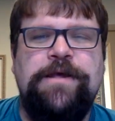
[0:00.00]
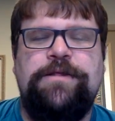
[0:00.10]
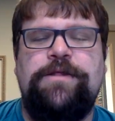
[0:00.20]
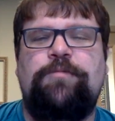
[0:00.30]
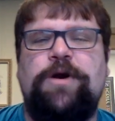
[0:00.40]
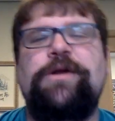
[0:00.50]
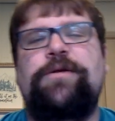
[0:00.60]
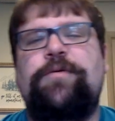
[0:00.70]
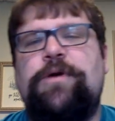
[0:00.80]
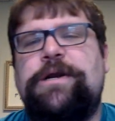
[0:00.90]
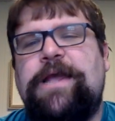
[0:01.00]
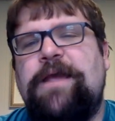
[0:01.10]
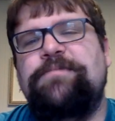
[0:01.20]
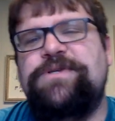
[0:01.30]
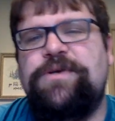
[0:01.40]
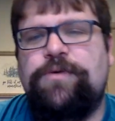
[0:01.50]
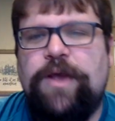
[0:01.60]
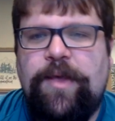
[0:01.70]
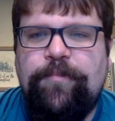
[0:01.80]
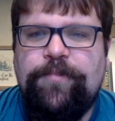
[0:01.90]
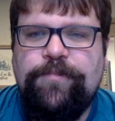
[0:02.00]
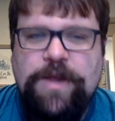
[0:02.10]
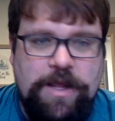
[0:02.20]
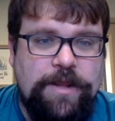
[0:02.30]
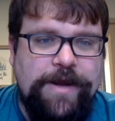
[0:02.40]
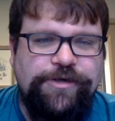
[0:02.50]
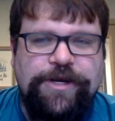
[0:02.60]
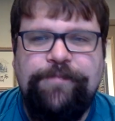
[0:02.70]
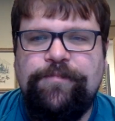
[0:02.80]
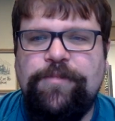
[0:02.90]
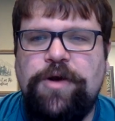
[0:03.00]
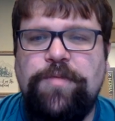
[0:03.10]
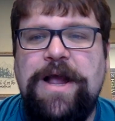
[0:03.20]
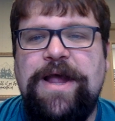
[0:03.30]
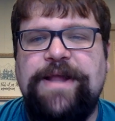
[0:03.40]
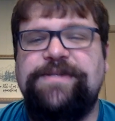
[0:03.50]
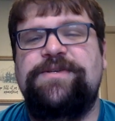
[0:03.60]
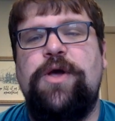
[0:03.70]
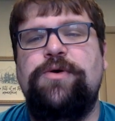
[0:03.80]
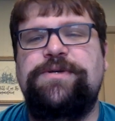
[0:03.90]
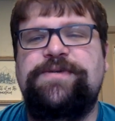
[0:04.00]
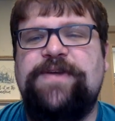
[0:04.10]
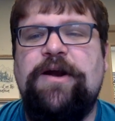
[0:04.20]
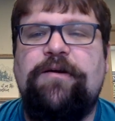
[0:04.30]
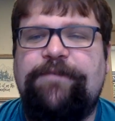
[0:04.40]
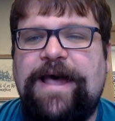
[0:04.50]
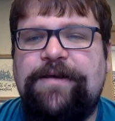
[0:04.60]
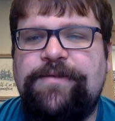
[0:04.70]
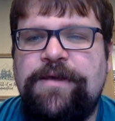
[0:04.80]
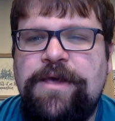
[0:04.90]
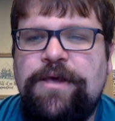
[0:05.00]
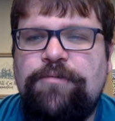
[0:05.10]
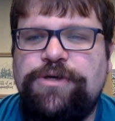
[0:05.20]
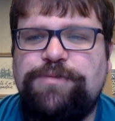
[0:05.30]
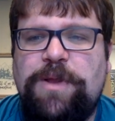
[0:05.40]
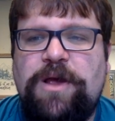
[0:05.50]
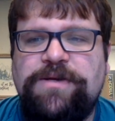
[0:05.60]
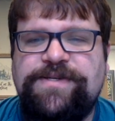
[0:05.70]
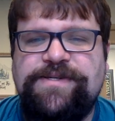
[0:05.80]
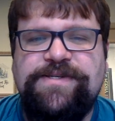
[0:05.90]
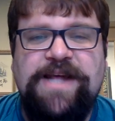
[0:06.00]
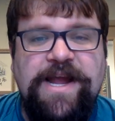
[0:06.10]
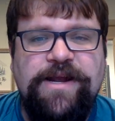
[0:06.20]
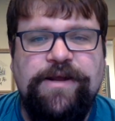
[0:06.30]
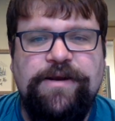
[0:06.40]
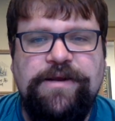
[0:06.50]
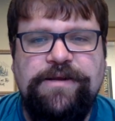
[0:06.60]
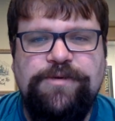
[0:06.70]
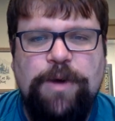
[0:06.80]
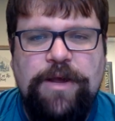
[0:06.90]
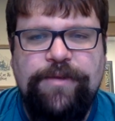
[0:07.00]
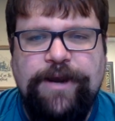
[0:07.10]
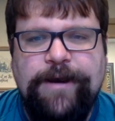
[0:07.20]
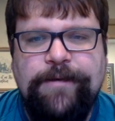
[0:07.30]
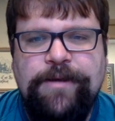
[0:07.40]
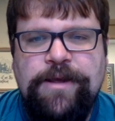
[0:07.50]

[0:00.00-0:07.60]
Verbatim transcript: Then the word of the Lord came to him, Elijah, arise, go to Zarephath, which belongs to Sidon, and dwell there.